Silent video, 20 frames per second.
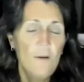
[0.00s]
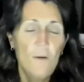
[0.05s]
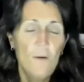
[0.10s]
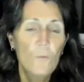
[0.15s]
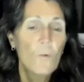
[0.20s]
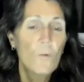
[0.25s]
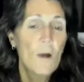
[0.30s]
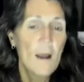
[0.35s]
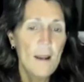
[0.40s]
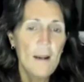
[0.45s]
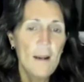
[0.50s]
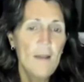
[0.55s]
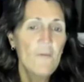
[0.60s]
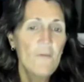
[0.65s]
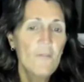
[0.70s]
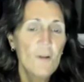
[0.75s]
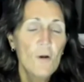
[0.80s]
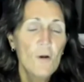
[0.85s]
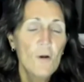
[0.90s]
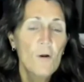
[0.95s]
right.
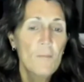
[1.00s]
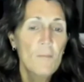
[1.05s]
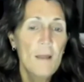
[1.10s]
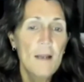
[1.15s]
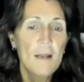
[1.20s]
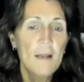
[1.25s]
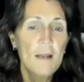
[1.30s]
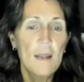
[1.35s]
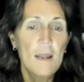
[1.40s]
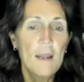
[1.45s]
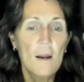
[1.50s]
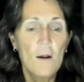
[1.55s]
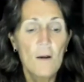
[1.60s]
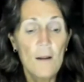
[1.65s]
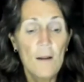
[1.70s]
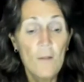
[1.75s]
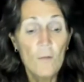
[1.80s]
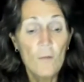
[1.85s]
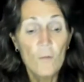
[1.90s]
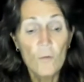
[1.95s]
If they're on Medicare,
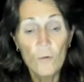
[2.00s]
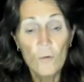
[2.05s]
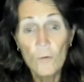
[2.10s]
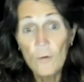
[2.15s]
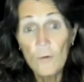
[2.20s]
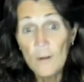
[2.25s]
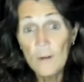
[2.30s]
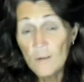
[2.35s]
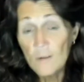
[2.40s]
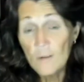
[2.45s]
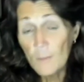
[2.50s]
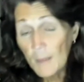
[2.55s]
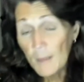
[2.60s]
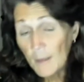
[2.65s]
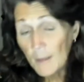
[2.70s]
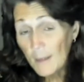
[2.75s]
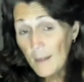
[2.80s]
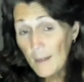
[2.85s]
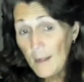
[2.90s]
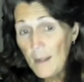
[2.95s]
either through
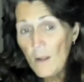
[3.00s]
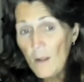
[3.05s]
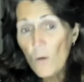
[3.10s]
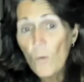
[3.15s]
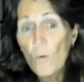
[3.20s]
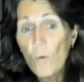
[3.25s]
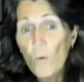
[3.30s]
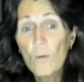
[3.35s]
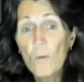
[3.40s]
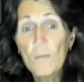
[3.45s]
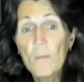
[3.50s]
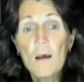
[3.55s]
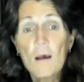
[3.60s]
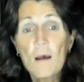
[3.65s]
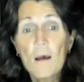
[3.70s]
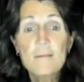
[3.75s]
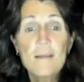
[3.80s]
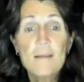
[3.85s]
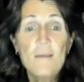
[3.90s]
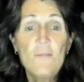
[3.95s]
disability or
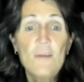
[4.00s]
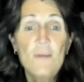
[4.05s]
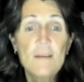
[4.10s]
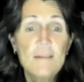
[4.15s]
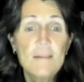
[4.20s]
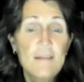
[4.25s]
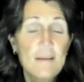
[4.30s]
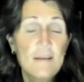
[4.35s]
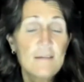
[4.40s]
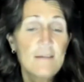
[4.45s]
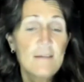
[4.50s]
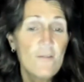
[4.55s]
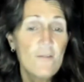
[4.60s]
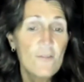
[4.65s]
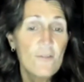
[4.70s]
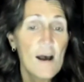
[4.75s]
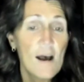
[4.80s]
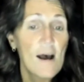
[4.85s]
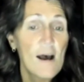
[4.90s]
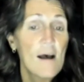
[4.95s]
because they've hit
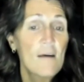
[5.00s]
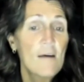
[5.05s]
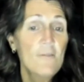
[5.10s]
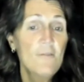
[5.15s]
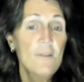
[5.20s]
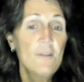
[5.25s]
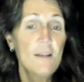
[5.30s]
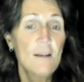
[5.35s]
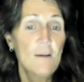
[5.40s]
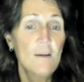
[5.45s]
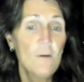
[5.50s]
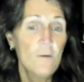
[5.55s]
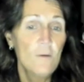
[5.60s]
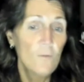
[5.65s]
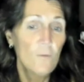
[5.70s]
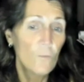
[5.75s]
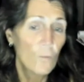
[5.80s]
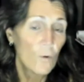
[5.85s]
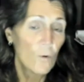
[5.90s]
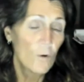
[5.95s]
65,
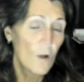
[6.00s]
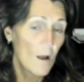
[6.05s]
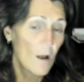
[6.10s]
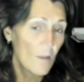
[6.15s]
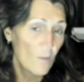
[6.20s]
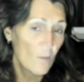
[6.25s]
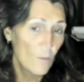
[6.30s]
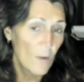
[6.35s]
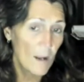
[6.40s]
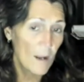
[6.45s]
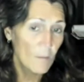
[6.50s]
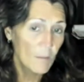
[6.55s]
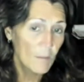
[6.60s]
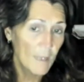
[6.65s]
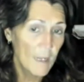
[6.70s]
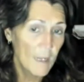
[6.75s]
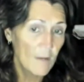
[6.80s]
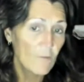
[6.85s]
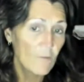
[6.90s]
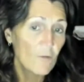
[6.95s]
then we're not the right
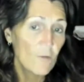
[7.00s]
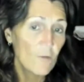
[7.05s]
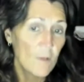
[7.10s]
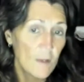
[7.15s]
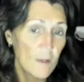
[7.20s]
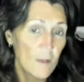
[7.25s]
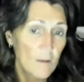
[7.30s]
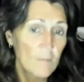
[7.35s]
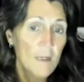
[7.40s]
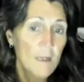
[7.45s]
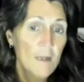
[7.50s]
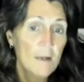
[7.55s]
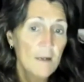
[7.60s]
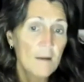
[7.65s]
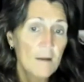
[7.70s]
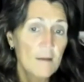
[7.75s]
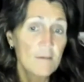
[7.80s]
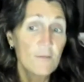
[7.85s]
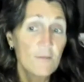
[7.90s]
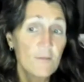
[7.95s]
plan for them.
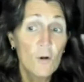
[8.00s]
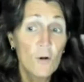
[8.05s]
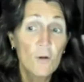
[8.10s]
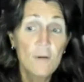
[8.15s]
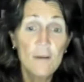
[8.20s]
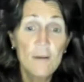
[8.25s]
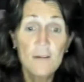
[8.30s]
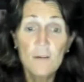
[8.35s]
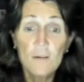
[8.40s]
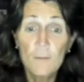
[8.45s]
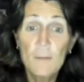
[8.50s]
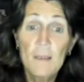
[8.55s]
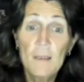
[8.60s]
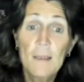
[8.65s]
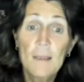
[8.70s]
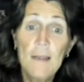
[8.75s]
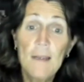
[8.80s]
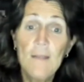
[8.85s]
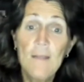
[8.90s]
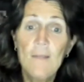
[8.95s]
Because if they're on
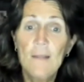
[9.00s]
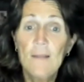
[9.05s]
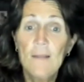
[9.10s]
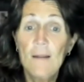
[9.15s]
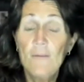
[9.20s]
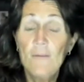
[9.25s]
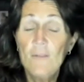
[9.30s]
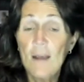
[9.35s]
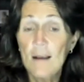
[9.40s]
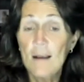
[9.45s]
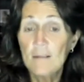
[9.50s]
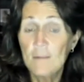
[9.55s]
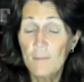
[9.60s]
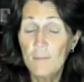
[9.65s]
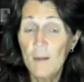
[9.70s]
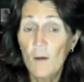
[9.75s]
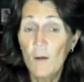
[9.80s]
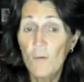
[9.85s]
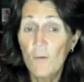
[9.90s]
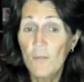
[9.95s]
disability, then they've got
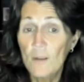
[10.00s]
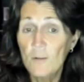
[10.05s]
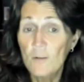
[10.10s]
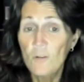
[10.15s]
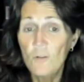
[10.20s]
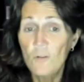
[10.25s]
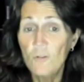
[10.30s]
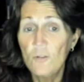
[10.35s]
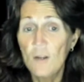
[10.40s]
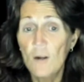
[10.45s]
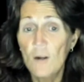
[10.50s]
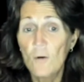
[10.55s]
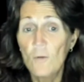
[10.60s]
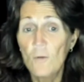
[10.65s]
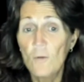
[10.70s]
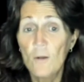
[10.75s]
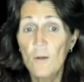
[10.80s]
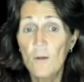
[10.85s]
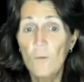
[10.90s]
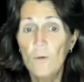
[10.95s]
some health issues
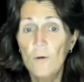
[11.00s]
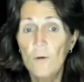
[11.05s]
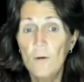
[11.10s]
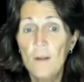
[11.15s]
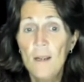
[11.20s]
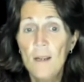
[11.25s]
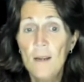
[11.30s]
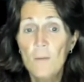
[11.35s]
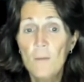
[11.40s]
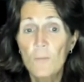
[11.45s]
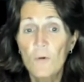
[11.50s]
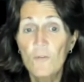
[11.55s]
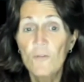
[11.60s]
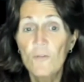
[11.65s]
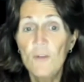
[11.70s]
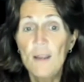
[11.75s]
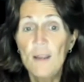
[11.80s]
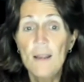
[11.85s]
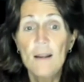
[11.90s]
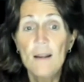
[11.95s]
there that would
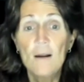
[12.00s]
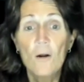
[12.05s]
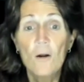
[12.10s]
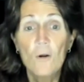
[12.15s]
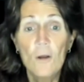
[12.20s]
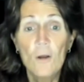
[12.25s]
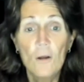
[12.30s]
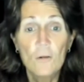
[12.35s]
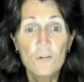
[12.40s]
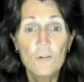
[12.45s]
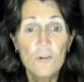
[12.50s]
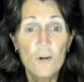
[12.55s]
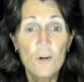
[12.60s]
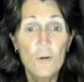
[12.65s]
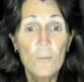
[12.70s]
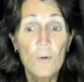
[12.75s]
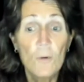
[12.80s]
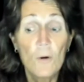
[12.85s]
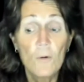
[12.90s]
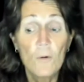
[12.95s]
prevent our health
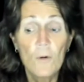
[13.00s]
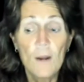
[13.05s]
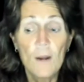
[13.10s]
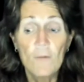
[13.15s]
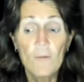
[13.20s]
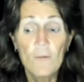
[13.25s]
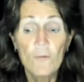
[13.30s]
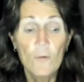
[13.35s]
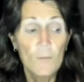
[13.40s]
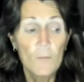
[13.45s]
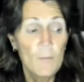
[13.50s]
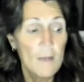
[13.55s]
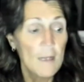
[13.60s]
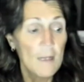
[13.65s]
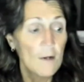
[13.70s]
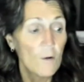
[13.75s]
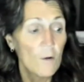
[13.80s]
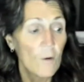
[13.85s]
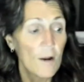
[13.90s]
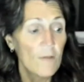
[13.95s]
share program from
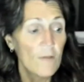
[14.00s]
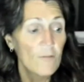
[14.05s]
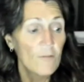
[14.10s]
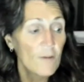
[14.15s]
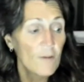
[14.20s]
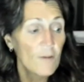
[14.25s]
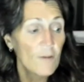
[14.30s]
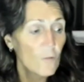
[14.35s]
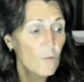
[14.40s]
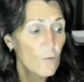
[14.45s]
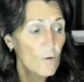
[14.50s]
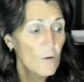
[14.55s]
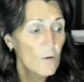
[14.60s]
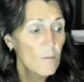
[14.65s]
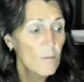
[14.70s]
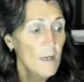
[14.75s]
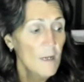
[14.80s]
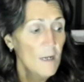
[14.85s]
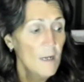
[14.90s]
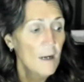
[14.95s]
being a great fit for
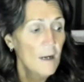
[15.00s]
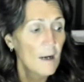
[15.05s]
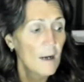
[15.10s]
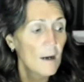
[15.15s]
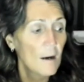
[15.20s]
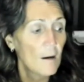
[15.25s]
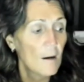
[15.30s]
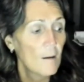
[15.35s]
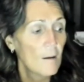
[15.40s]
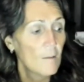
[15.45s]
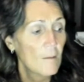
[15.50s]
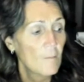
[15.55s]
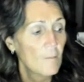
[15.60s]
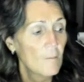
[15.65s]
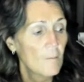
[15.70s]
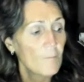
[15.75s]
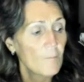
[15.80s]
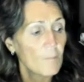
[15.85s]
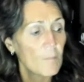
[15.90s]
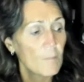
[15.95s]

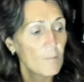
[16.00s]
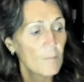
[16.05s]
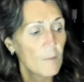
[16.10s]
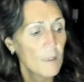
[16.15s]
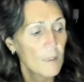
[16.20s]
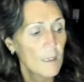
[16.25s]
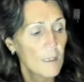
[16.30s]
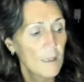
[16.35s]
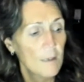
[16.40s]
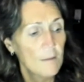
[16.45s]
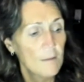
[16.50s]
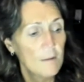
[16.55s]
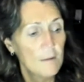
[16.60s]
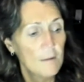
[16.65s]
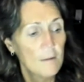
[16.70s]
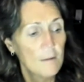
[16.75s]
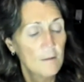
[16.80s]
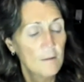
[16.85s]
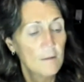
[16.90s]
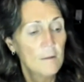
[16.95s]
them. But
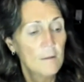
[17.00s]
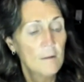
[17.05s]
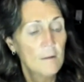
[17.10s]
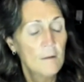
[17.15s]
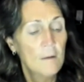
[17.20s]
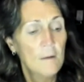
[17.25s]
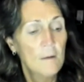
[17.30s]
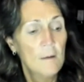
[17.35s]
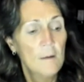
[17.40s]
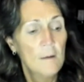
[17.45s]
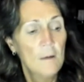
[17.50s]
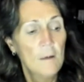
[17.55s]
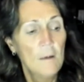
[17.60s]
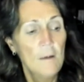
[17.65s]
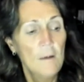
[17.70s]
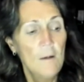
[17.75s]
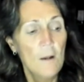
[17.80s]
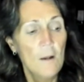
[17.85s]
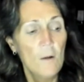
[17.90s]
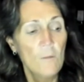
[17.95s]

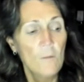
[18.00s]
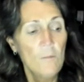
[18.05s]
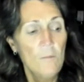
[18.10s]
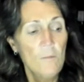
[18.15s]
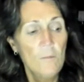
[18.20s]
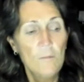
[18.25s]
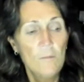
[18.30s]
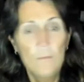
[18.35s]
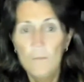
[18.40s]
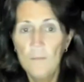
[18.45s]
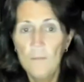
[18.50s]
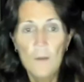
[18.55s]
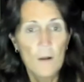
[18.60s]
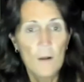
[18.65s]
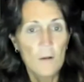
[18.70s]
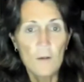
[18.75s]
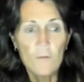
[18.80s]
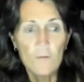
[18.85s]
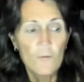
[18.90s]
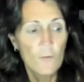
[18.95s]
no,
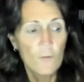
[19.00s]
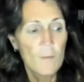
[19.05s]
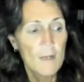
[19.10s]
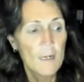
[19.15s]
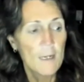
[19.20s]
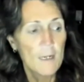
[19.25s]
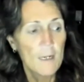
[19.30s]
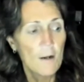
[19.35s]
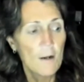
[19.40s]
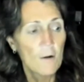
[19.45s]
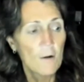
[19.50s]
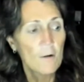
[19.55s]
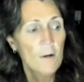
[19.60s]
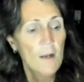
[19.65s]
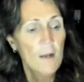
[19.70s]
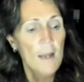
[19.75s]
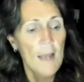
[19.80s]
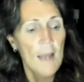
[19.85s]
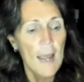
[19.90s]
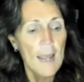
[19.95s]
not good for Medicare.
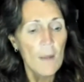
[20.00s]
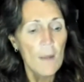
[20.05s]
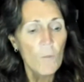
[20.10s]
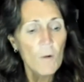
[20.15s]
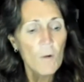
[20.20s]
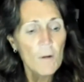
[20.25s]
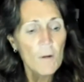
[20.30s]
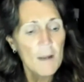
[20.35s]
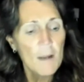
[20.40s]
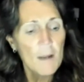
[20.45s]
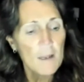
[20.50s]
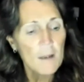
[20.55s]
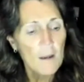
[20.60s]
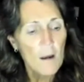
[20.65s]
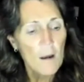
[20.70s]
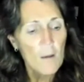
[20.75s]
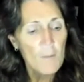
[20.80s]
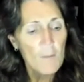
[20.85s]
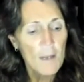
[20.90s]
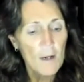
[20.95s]
Hey, I want to make a
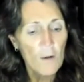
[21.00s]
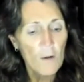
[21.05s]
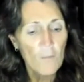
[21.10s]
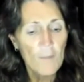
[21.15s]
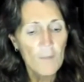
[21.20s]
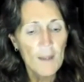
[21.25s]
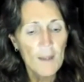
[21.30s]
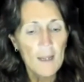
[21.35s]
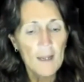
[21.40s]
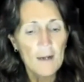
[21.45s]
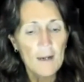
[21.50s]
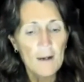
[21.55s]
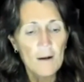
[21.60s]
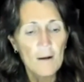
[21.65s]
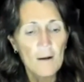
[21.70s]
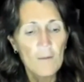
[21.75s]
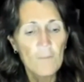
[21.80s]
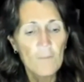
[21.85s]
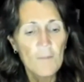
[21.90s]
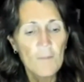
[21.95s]
comment on that.
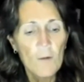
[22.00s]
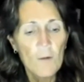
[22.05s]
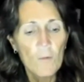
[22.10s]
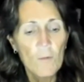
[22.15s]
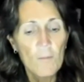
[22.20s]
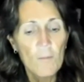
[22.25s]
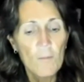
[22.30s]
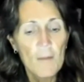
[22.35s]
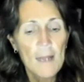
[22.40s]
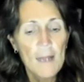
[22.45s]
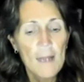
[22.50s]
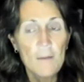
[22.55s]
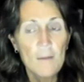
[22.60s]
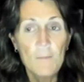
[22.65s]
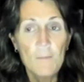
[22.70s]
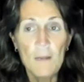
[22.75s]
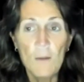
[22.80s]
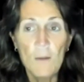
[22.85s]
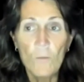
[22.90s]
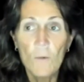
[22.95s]
That reminded
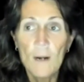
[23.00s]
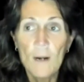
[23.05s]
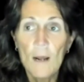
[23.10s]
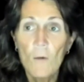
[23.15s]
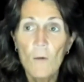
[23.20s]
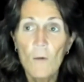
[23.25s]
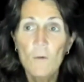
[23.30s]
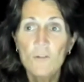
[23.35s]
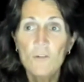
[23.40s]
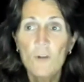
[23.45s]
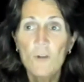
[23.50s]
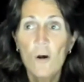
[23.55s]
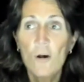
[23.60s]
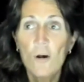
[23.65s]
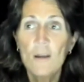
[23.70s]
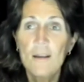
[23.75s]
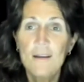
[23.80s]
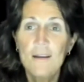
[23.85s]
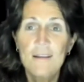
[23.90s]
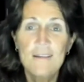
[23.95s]
me when I was
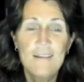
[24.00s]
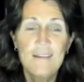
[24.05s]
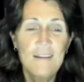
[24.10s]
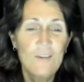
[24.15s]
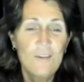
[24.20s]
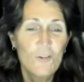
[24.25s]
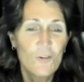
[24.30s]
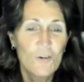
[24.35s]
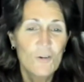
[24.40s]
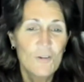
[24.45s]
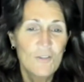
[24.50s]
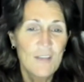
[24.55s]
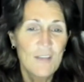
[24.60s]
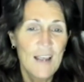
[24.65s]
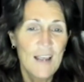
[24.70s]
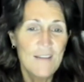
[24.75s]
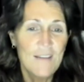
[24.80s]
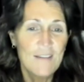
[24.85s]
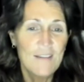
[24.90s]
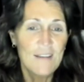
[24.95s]
talking to this insurance
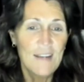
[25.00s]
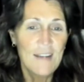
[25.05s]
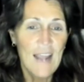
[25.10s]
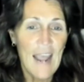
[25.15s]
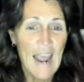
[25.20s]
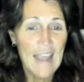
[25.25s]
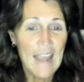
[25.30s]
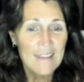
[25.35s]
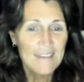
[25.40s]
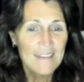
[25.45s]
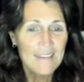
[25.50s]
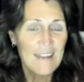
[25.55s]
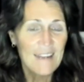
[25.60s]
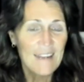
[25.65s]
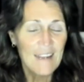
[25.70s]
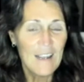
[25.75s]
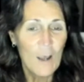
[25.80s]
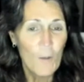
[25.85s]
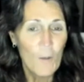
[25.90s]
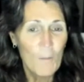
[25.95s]
agent
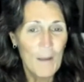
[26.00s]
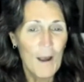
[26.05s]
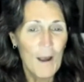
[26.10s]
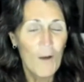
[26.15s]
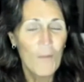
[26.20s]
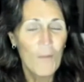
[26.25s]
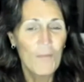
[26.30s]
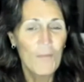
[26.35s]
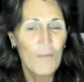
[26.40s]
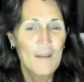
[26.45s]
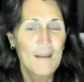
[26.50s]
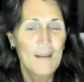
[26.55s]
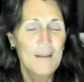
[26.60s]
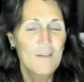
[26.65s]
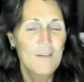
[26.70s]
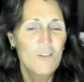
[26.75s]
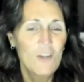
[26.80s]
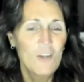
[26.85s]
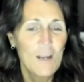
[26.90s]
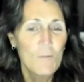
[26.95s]
asking about the
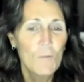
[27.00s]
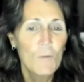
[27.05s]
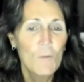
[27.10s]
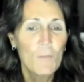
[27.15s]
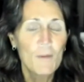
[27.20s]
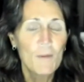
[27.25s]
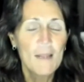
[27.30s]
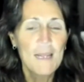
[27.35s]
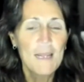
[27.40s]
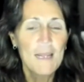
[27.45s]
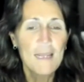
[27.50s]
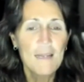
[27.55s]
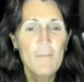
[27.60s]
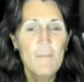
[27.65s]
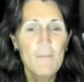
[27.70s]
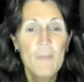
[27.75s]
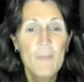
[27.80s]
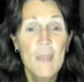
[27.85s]
chamber plan.